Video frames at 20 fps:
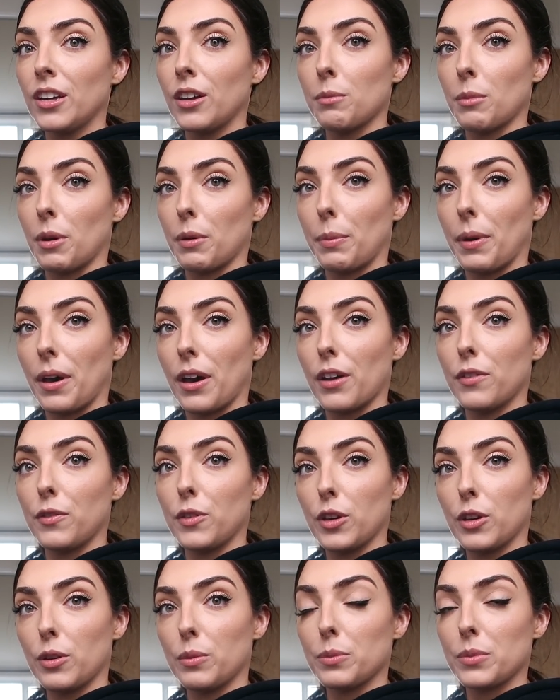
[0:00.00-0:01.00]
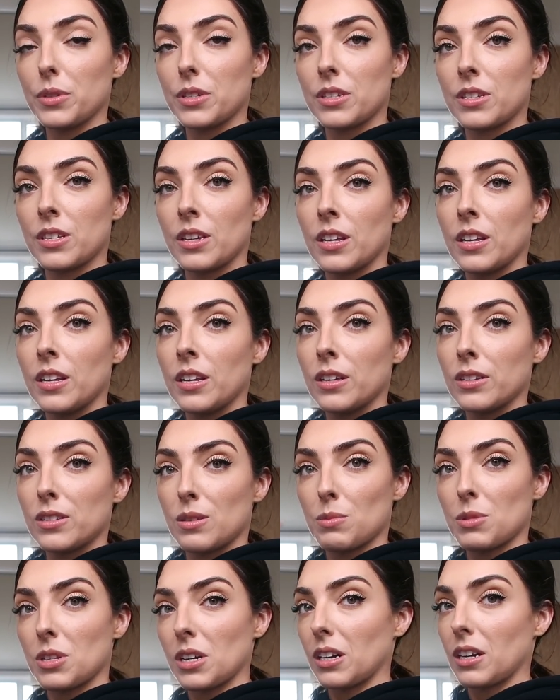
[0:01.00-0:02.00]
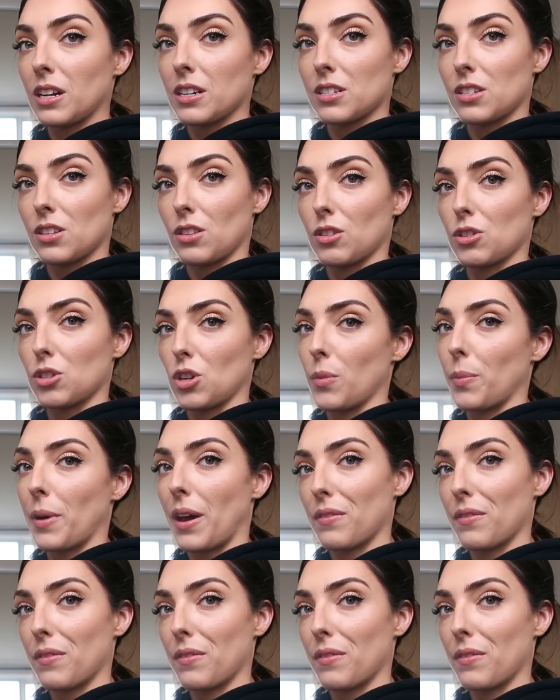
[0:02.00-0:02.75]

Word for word: my perfumes, some sunglasses on the top.